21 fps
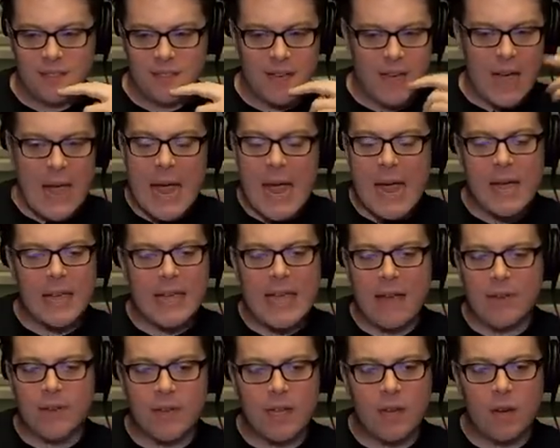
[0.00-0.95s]
Uh, hey,
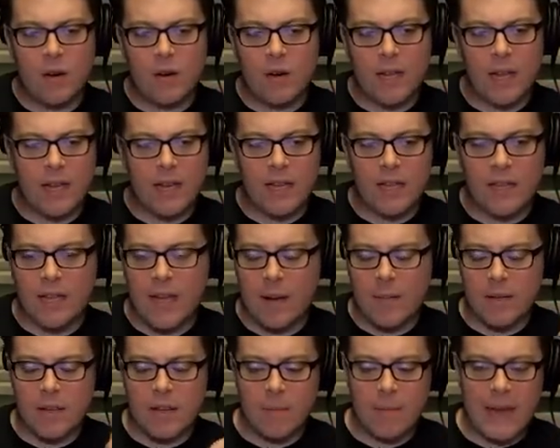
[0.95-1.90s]
Kevin, you know what? I,
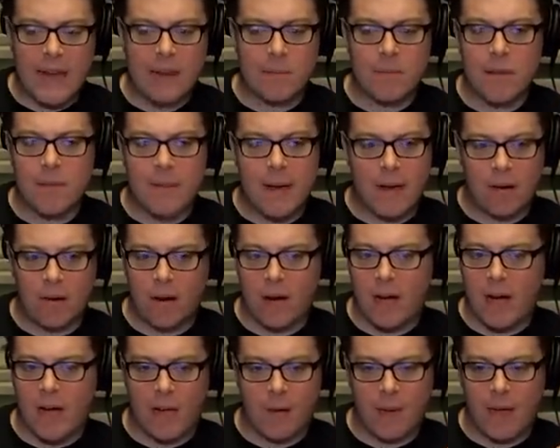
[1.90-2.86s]
am at the bottom of the mountain
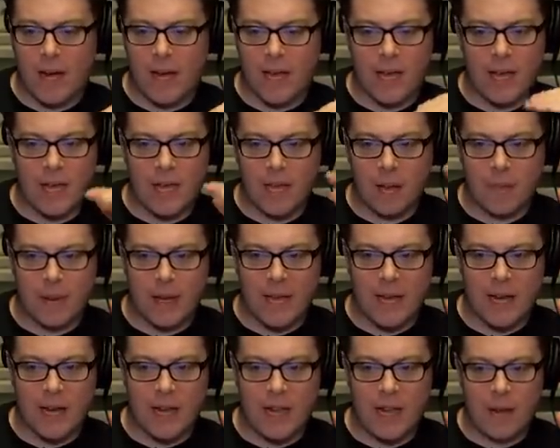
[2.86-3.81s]
right now, man. I gotta get, I
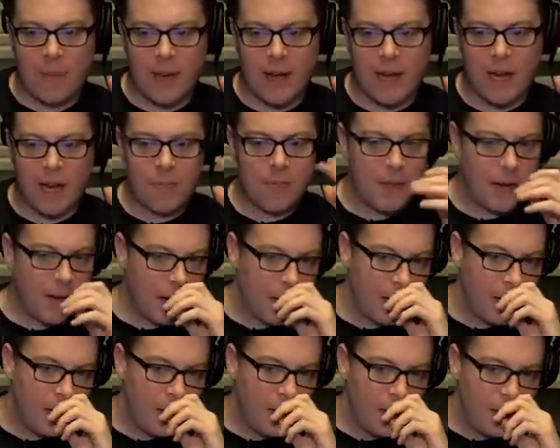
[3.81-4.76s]
gotta climb back up there.
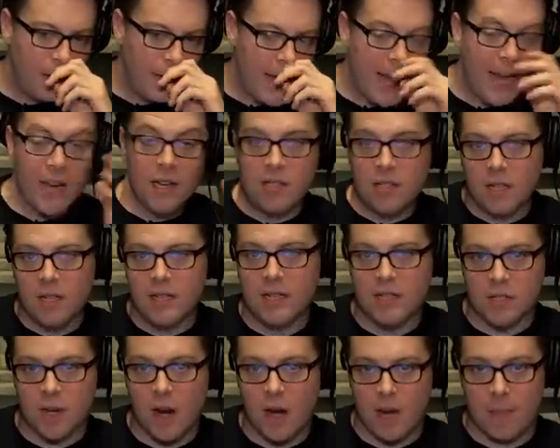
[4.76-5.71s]
And to
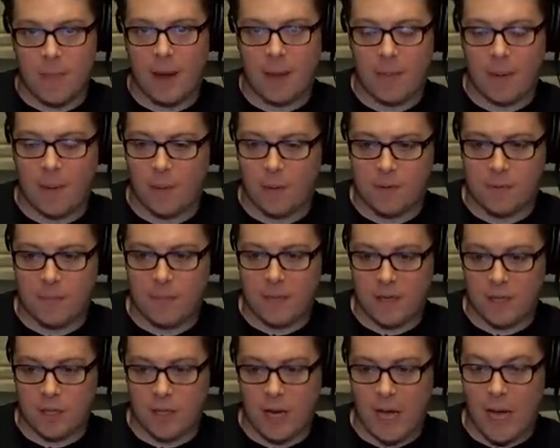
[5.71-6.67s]
his credit, Bam Bam was
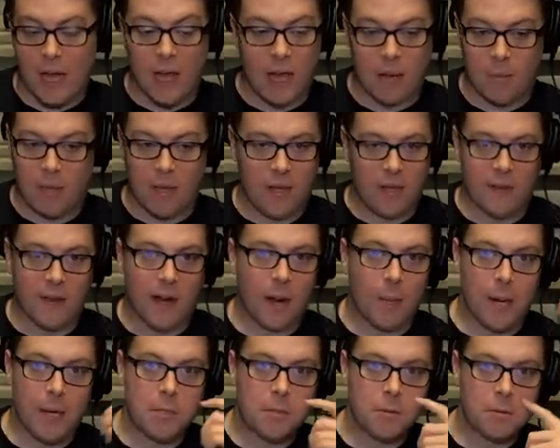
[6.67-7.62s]
beating the hell out of me the entire
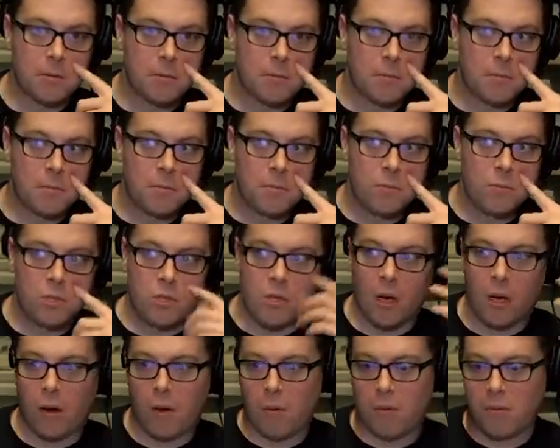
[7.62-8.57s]
time.
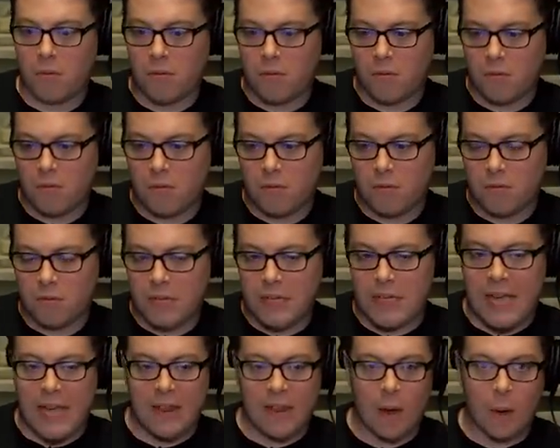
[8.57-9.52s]
So,
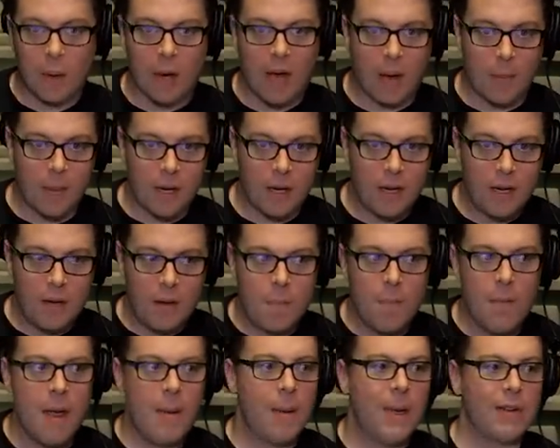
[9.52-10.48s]
he had that one coming.
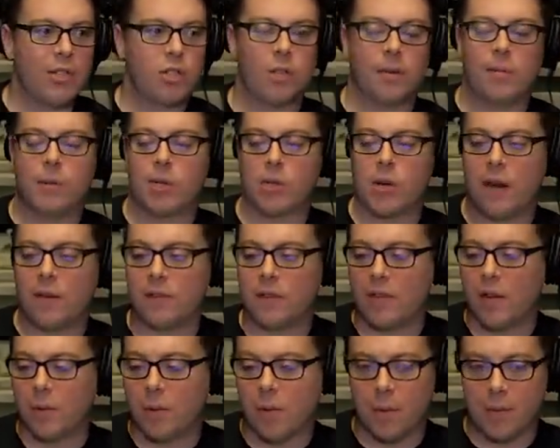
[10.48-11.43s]
Maybe I shouldn't have been trying for
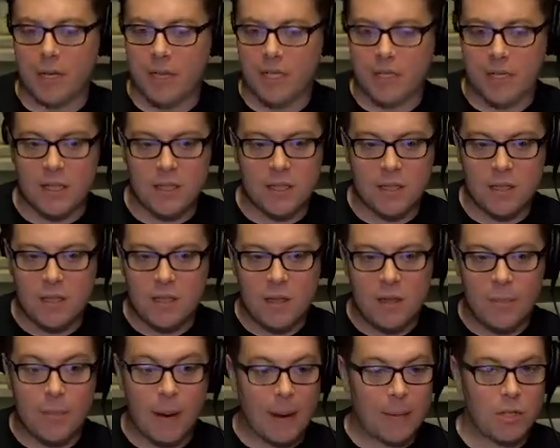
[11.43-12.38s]
the double MVP.
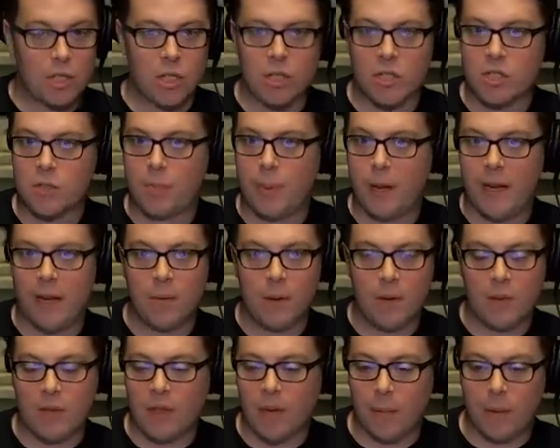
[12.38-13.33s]
Probably should have just pinned me when
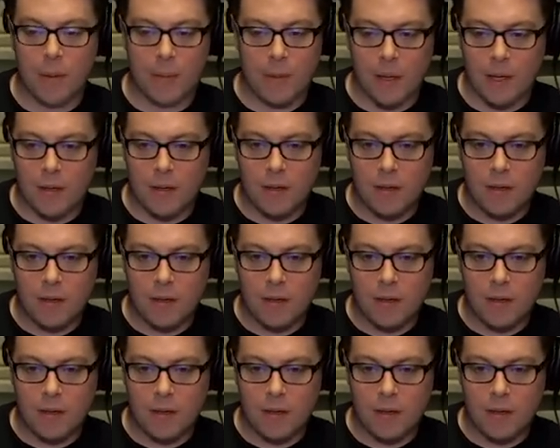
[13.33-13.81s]
it was telling me to pin.